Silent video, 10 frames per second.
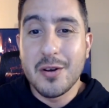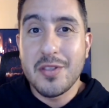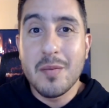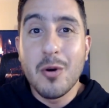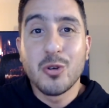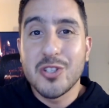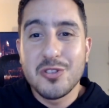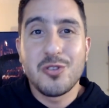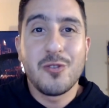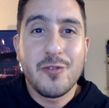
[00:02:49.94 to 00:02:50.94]

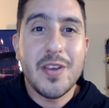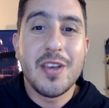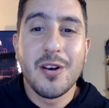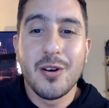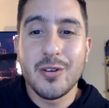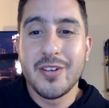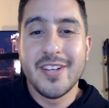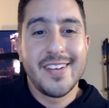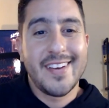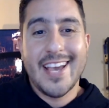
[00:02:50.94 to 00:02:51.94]
emotions you feel
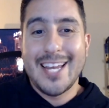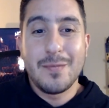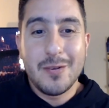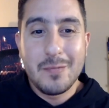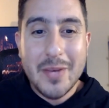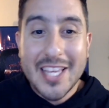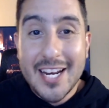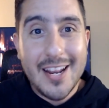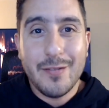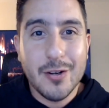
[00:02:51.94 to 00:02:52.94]
and making
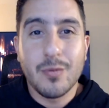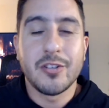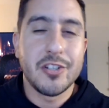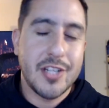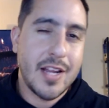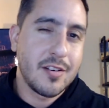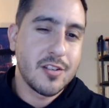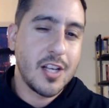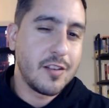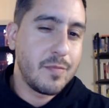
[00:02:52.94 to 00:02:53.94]
an effort to understand
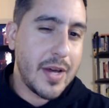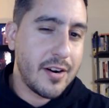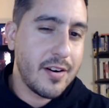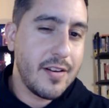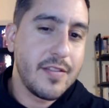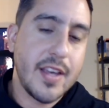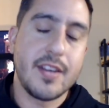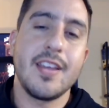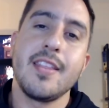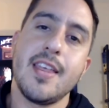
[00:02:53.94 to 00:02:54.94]
yourself better,
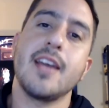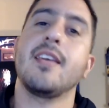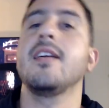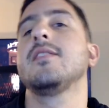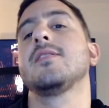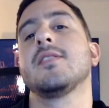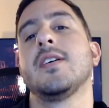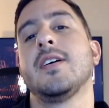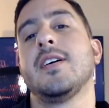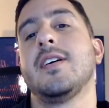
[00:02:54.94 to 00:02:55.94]
then in that case,
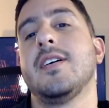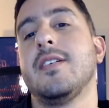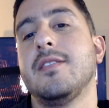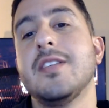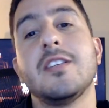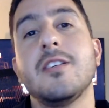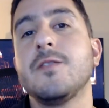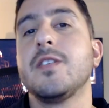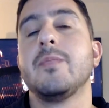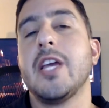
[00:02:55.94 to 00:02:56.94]
this
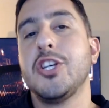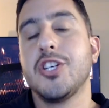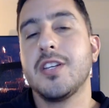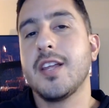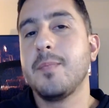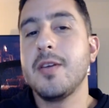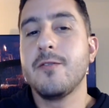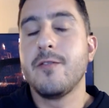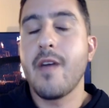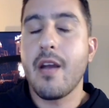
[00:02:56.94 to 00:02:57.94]
information can be
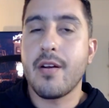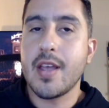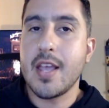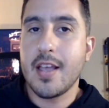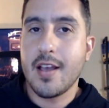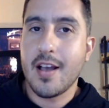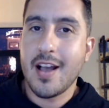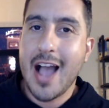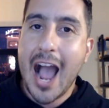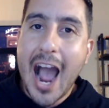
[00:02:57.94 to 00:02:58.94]
very
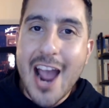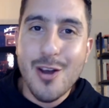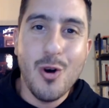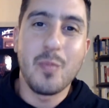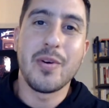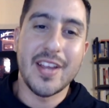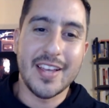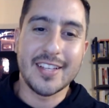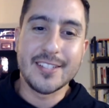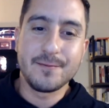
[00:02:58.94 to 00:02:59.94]

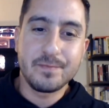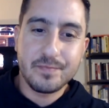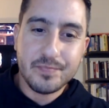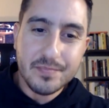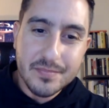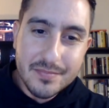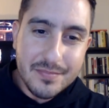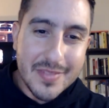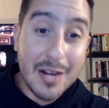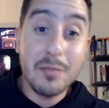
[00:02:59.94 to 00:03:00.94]
eye-opening.
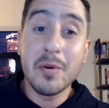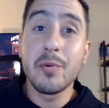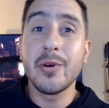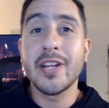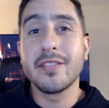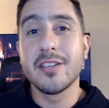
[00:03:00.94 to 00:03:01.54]
I remember reading